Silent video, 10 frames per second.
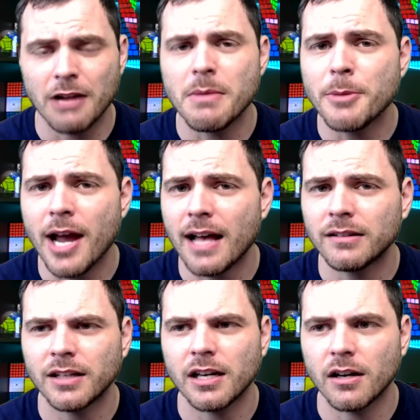I remember
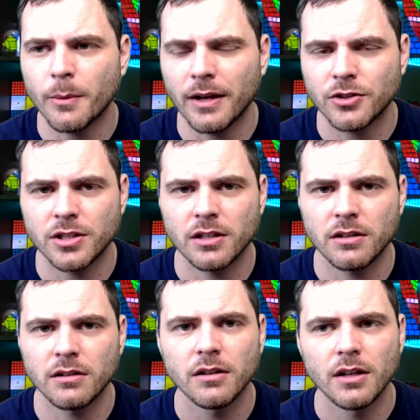asking a
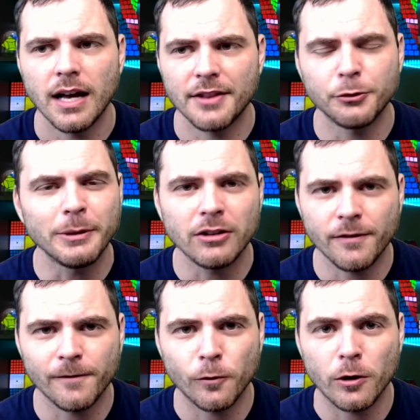question on the speed
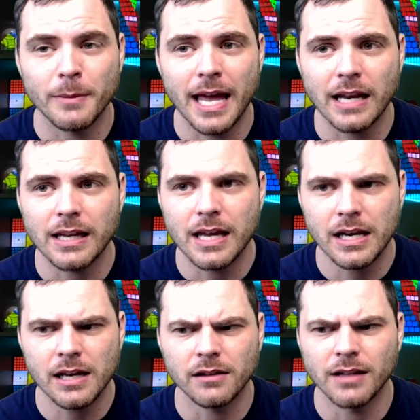solving forum and
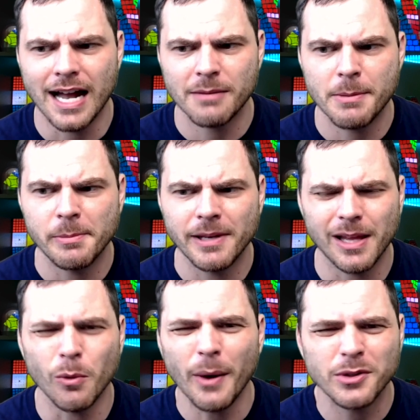getting a lot of people being
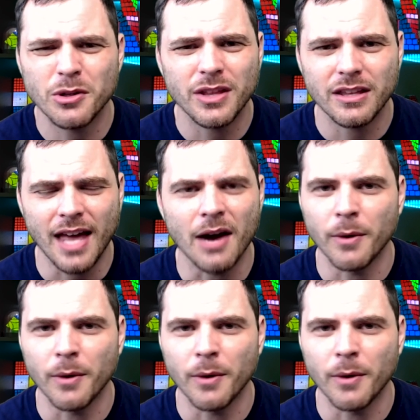like, why would you think that?